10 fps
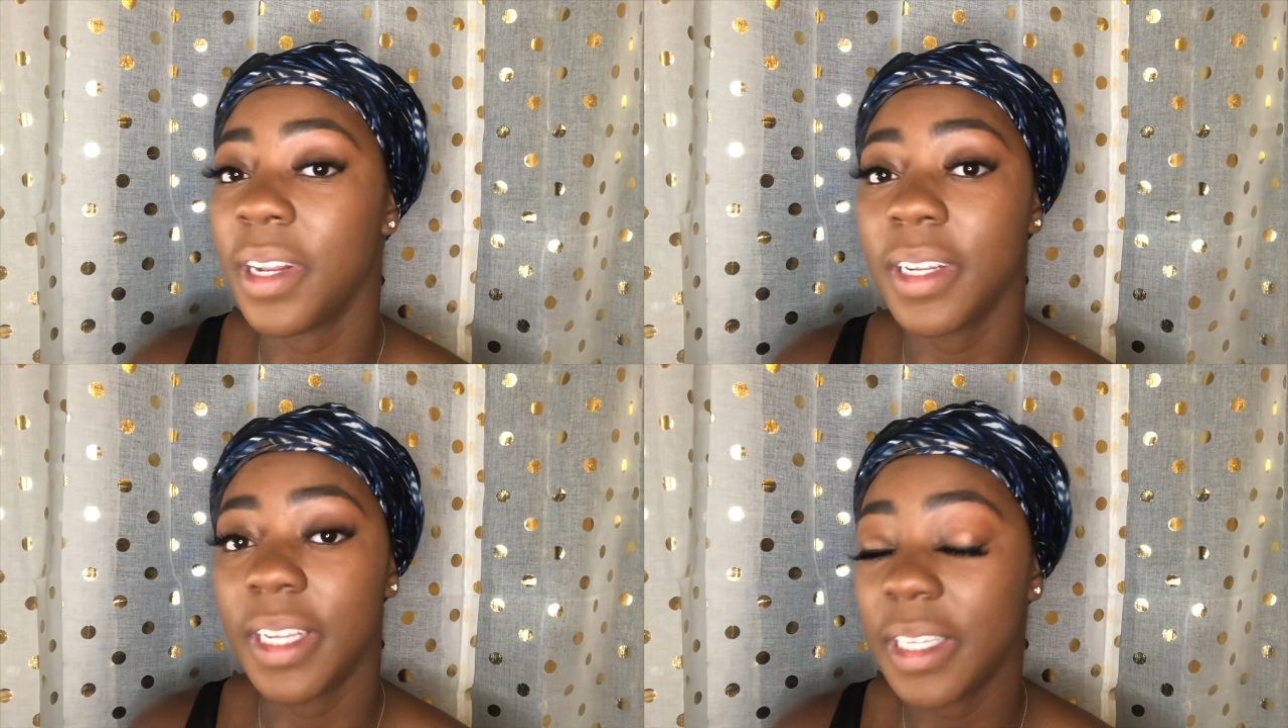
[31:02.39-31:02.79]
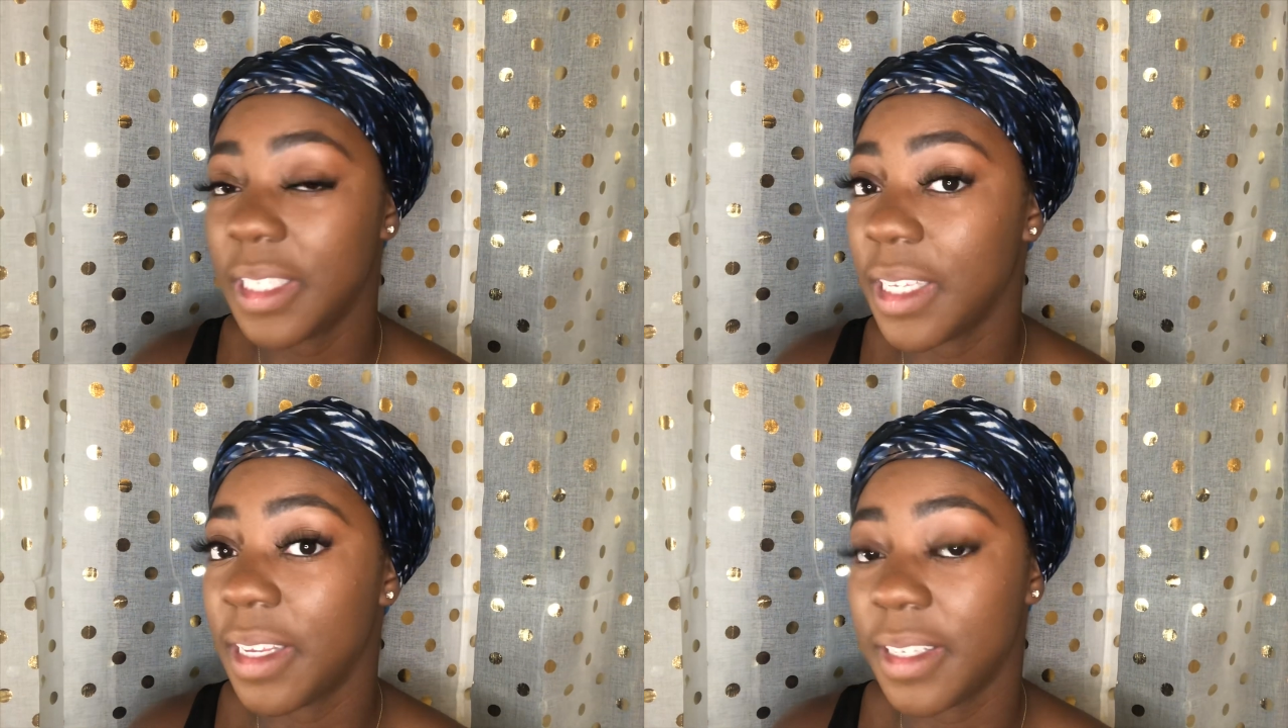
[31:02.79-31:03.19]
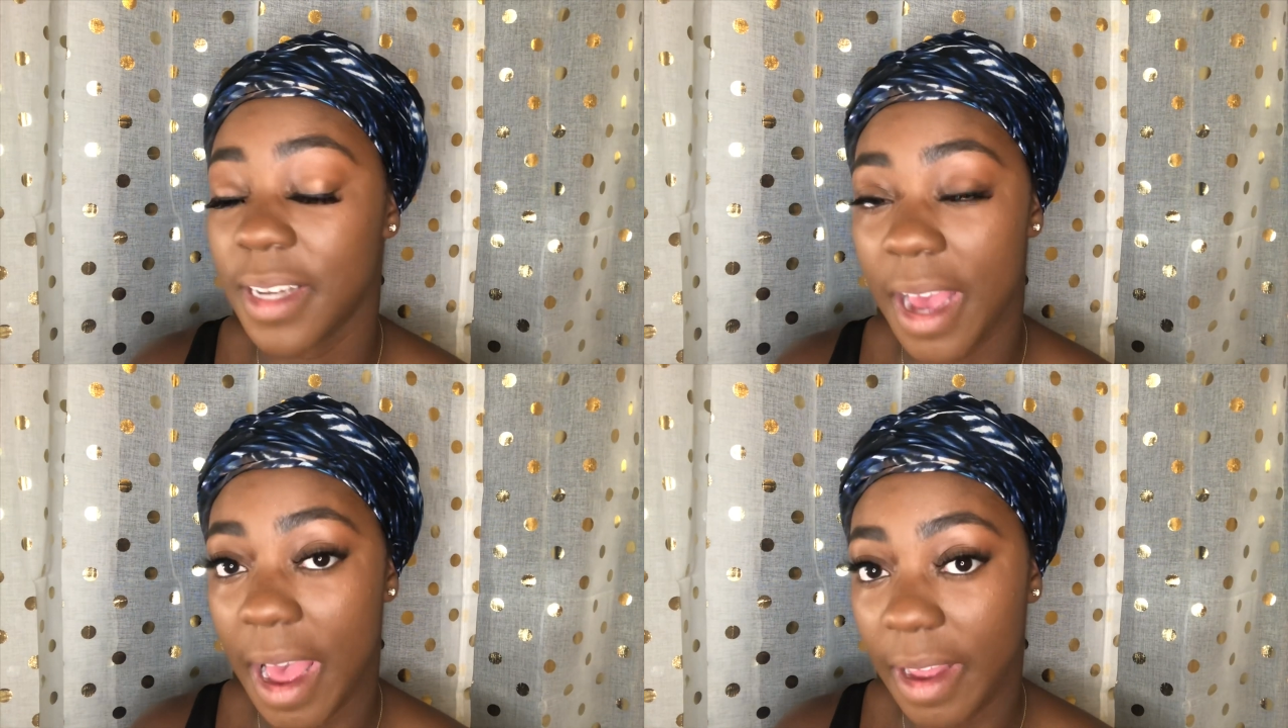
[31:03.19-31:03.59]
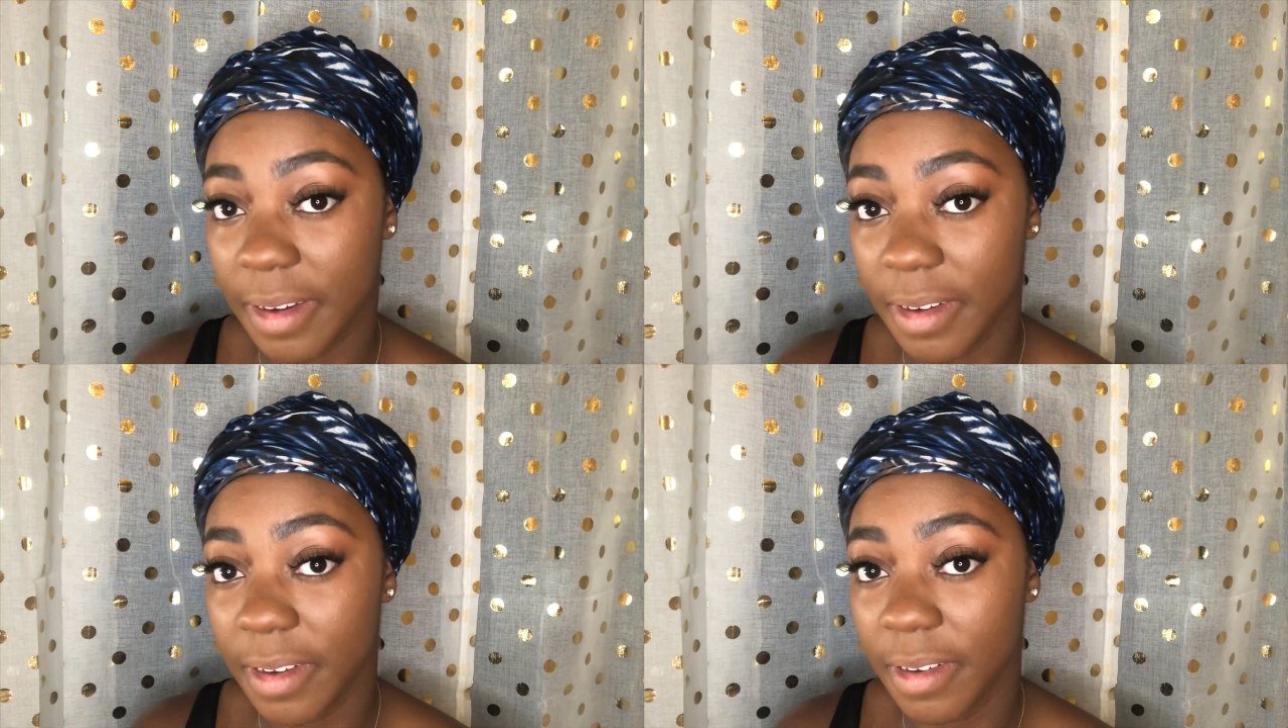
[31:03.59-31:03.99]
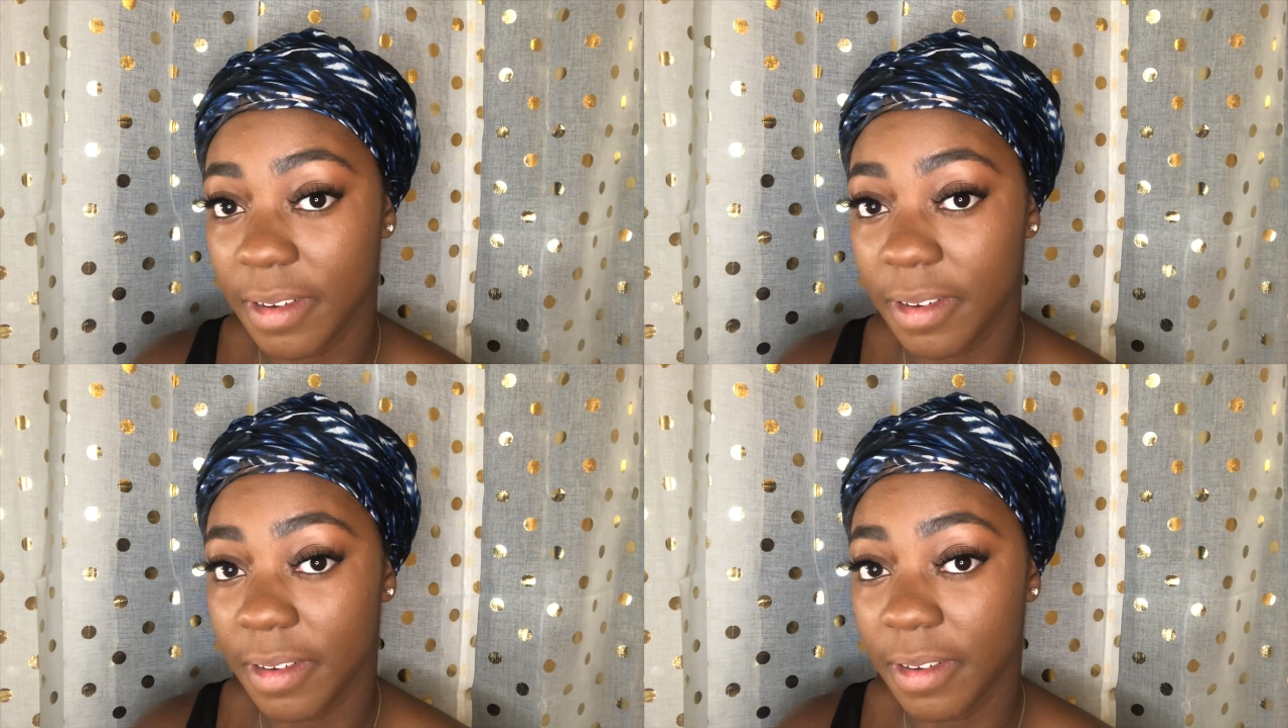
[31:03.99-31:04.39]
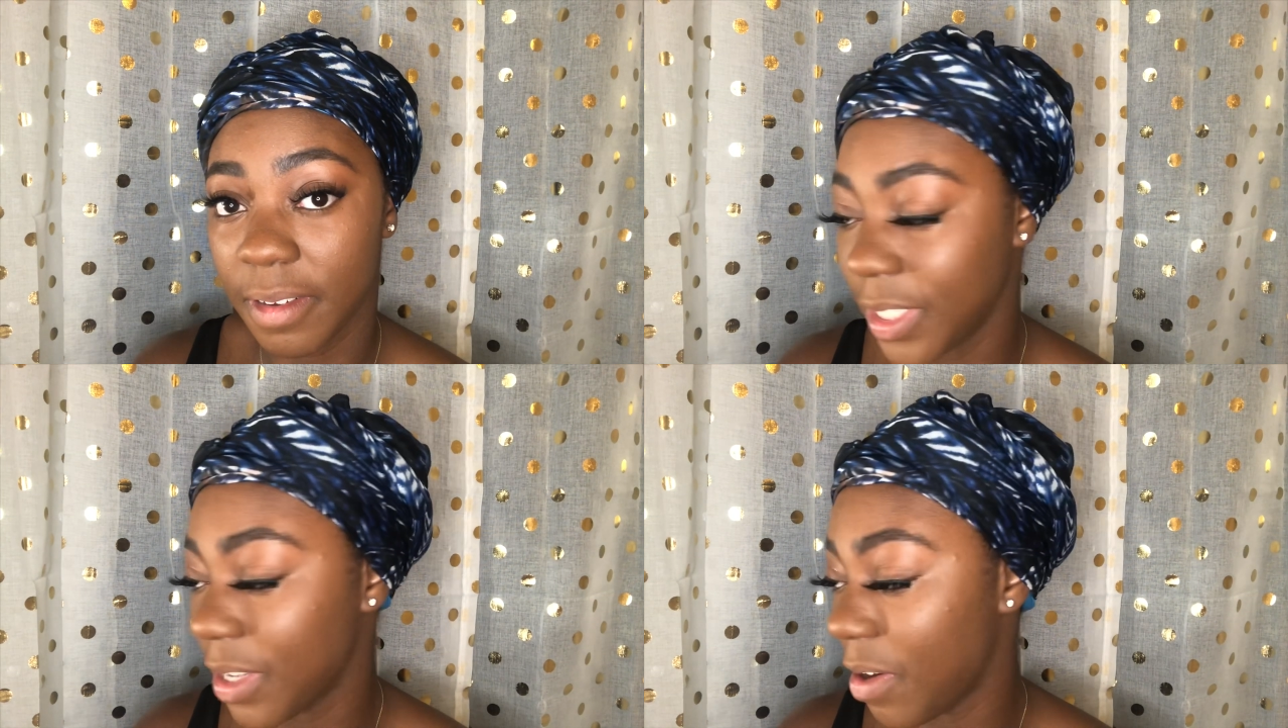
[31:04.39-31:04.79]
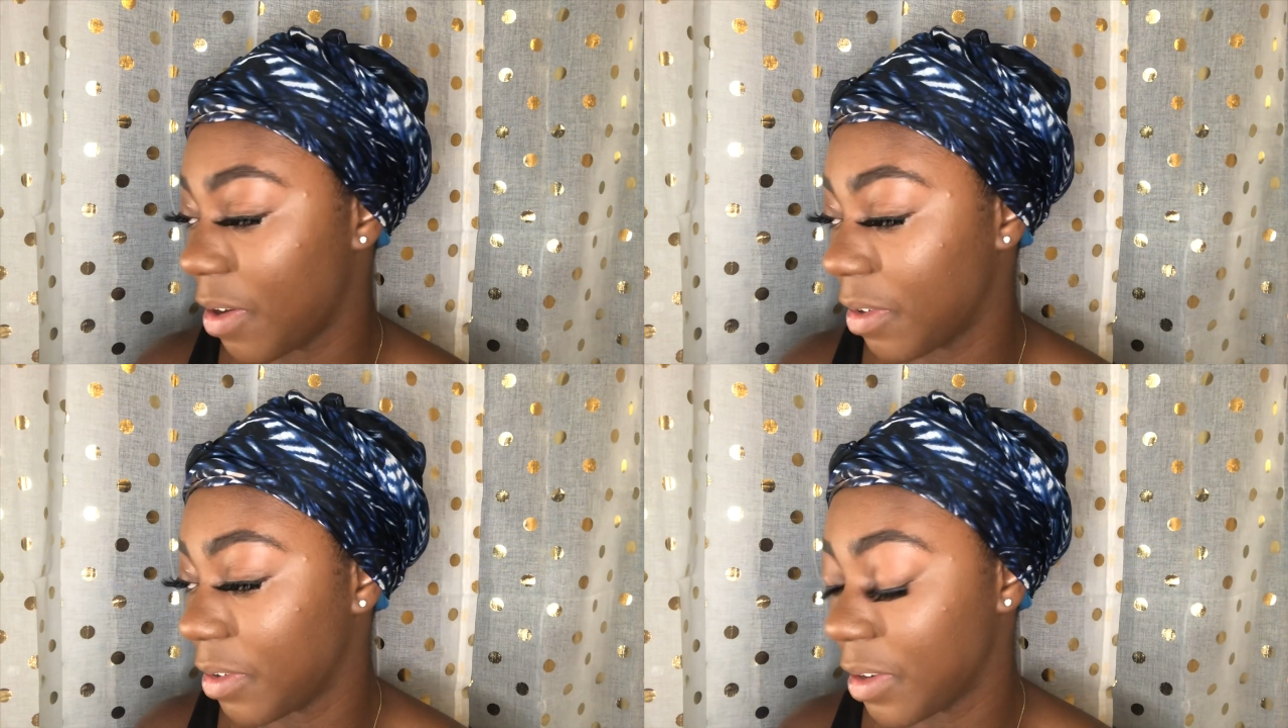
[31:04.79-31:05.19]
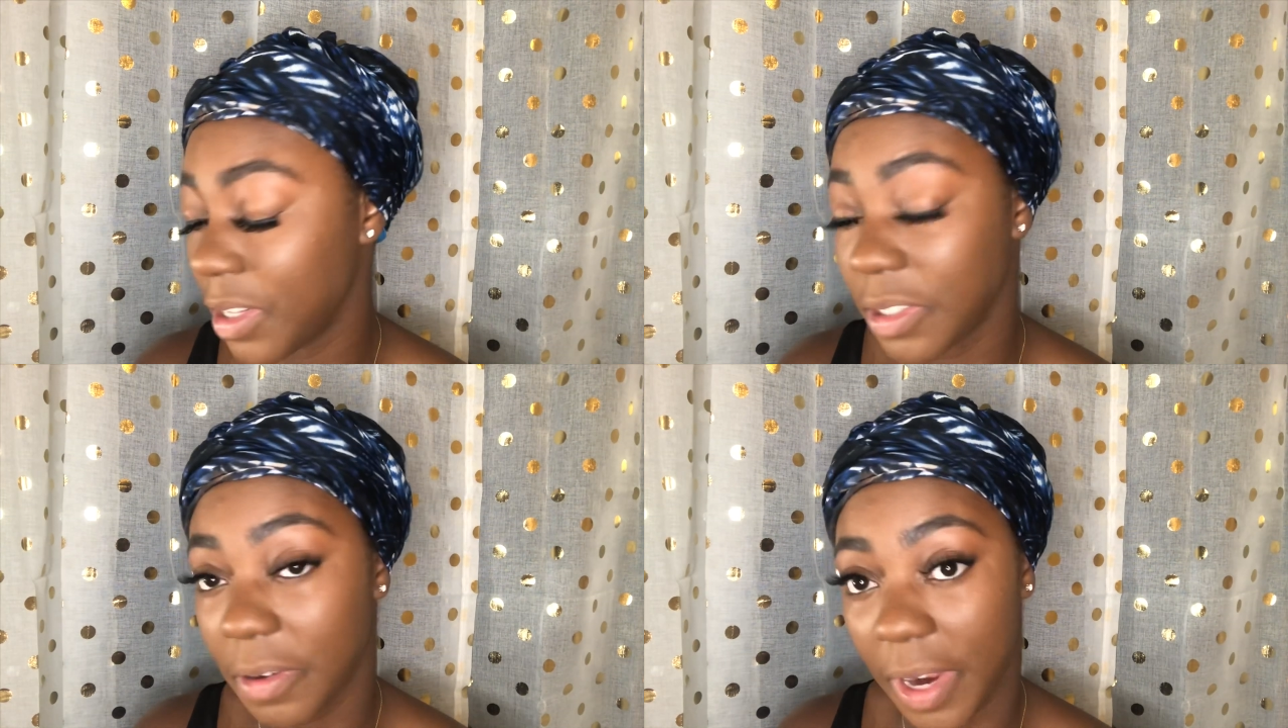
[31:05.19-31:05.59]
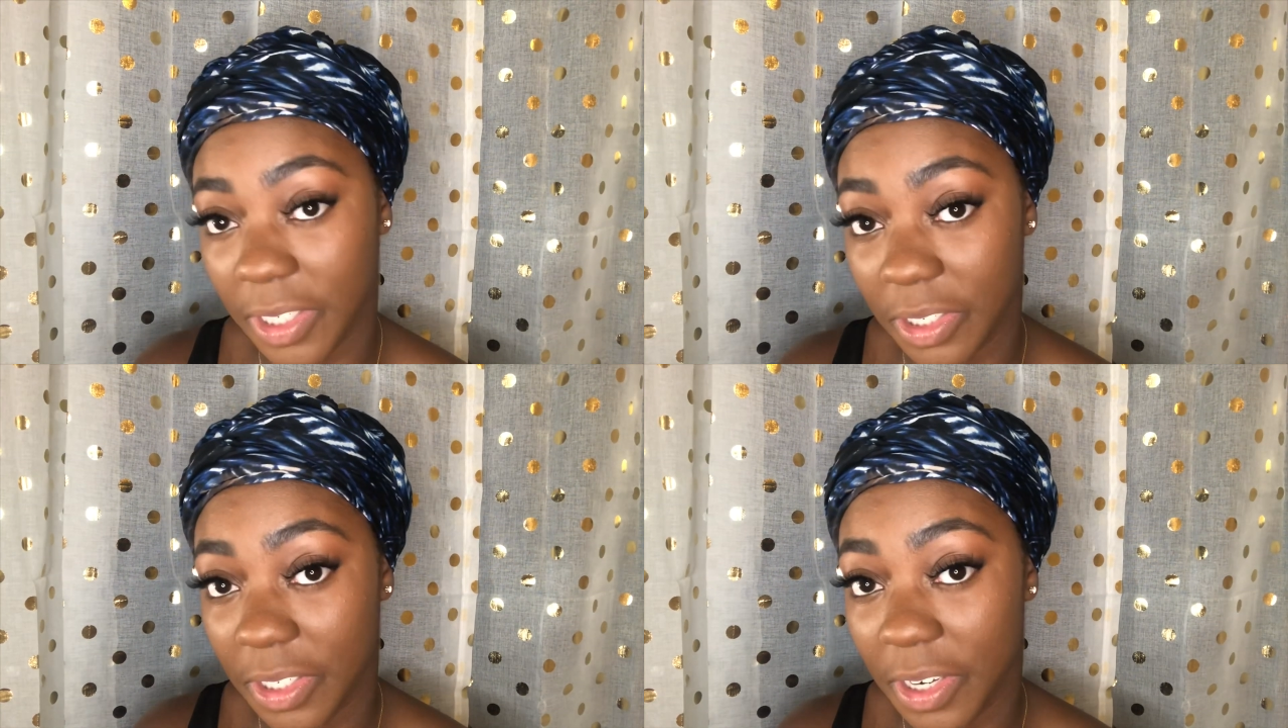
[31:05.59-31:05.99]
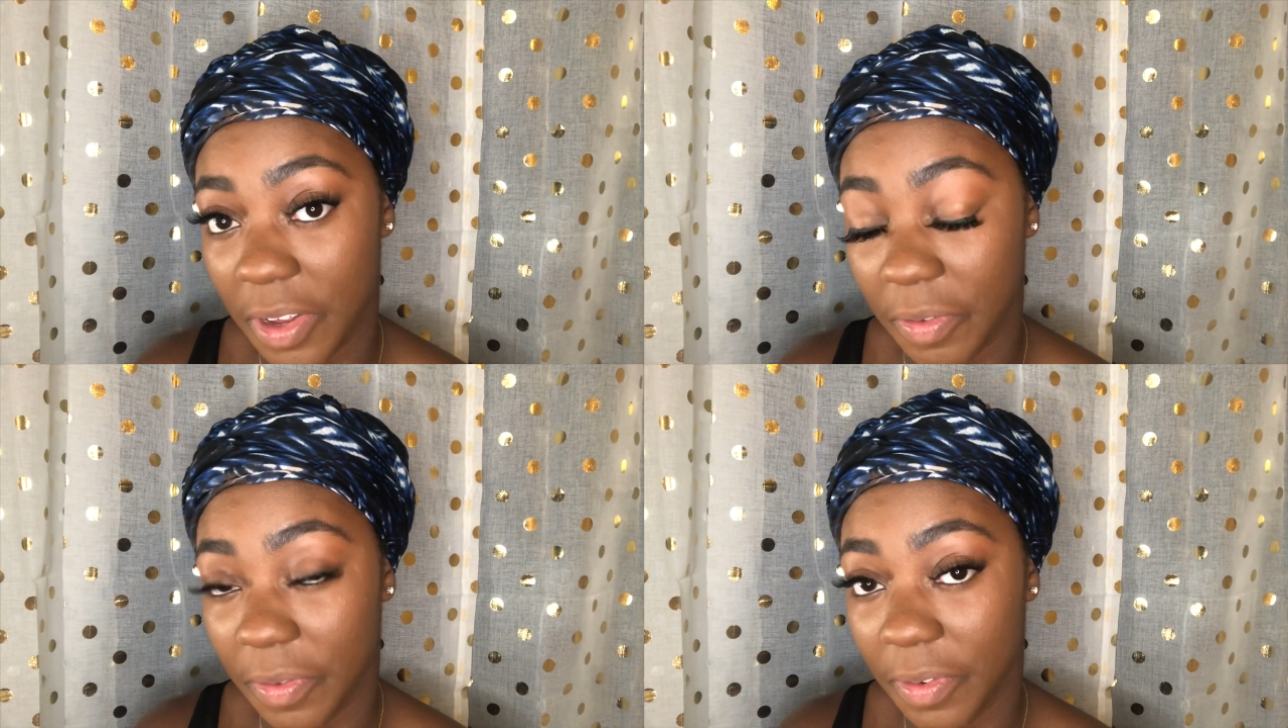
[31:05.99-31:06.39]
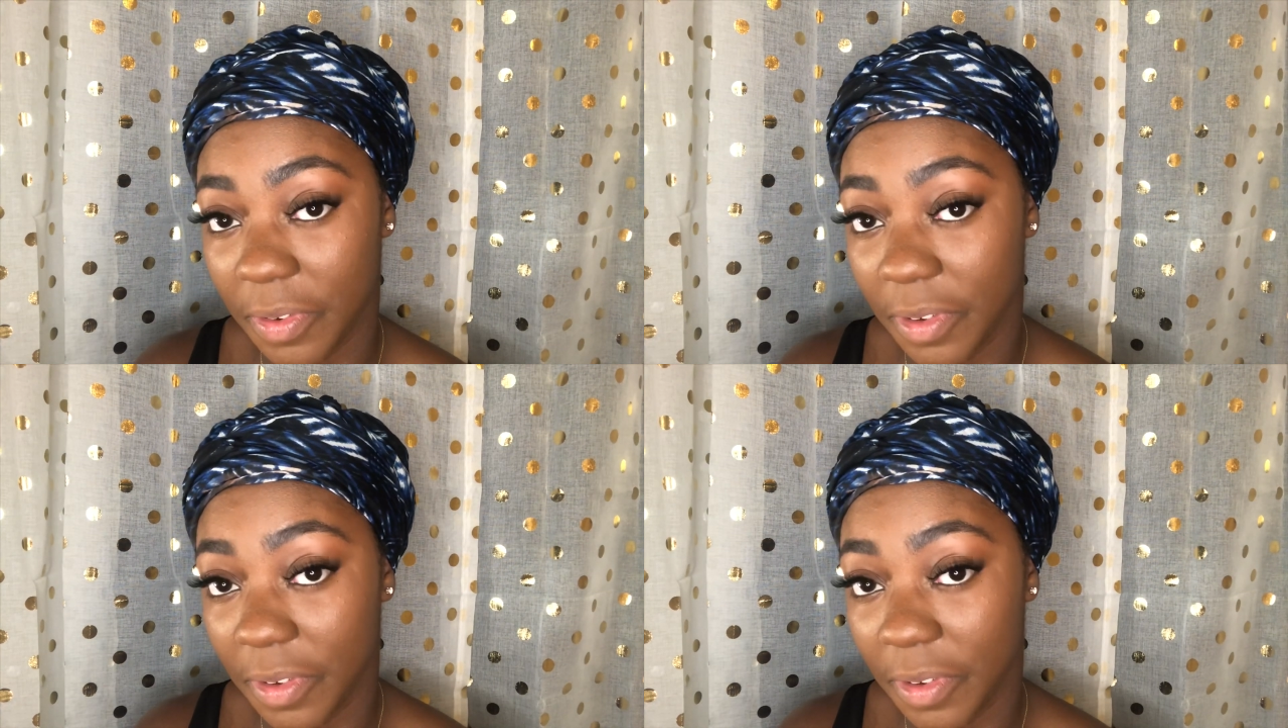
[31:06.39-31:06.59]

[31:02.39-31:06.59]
This is not, it's called a scratch and sniff.